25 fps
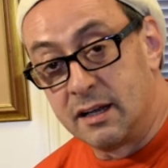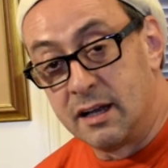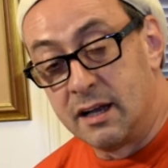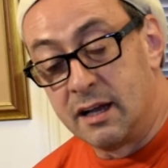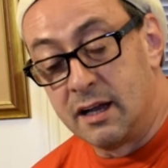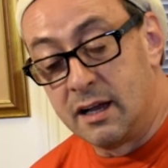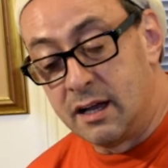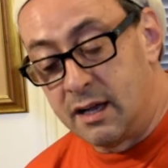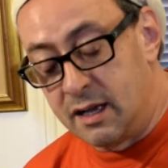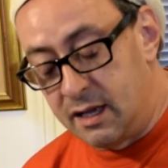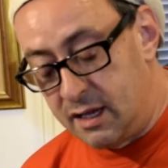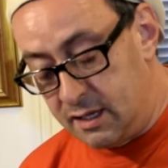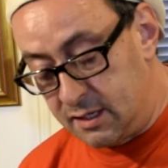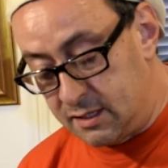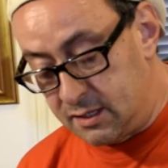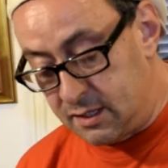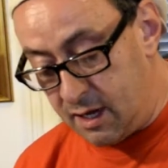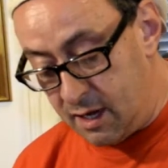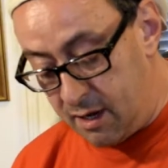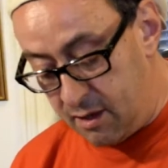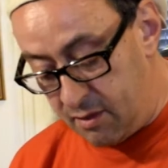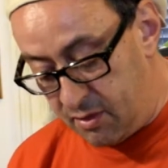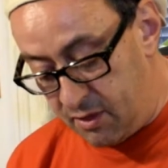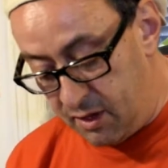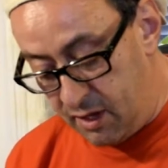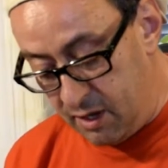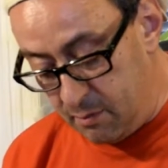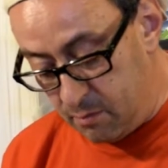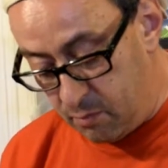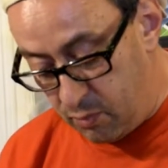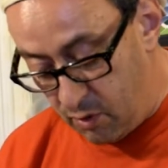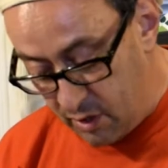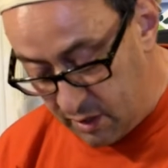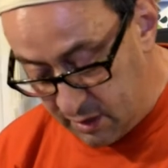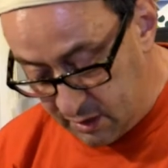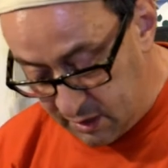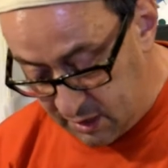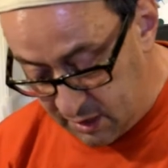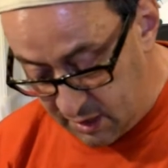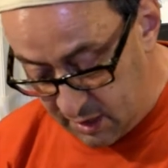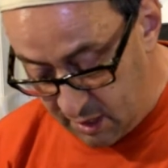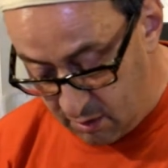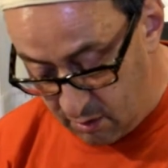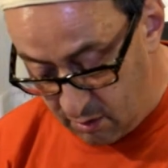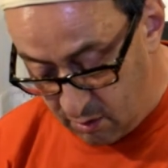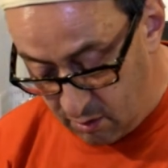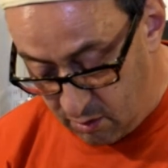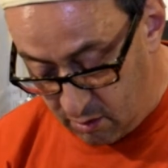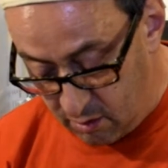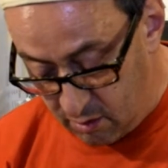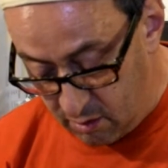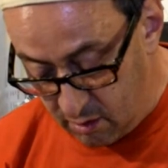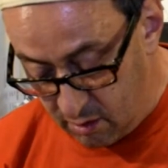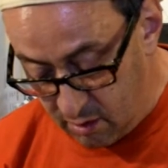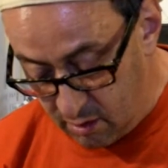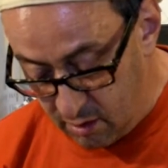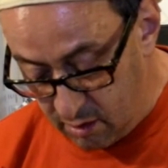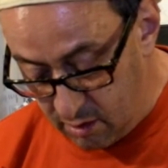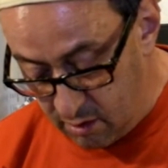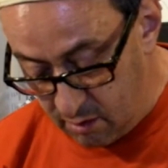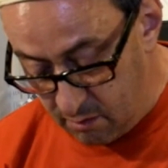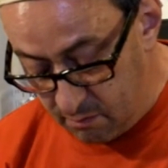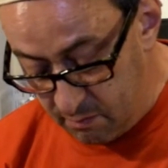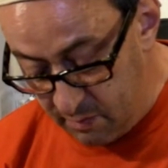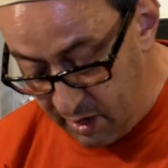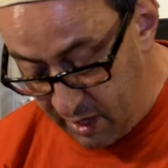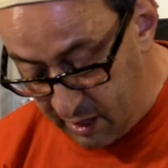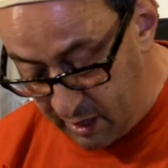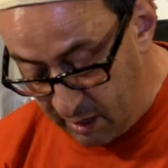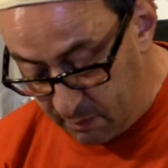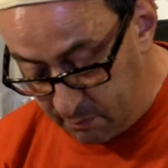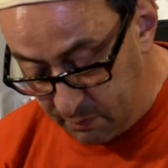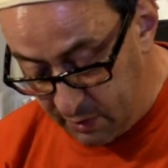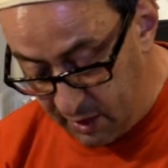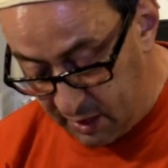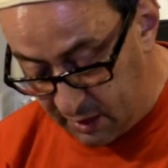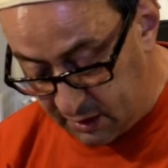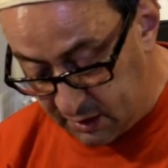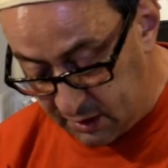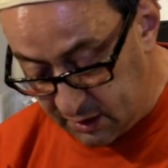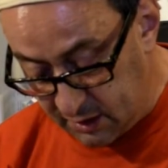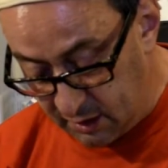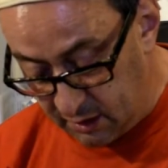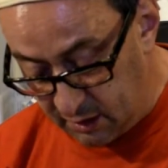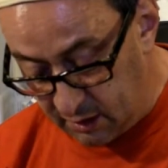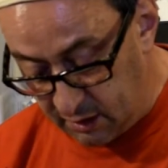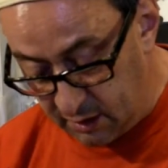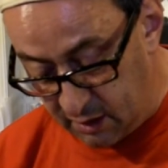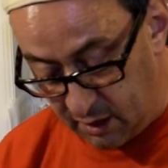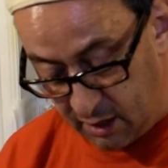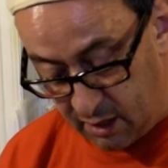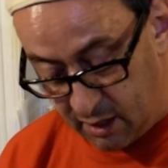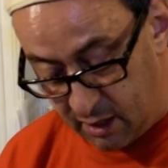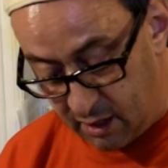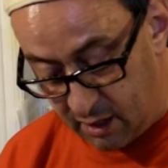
It's a 3.0 megapixel.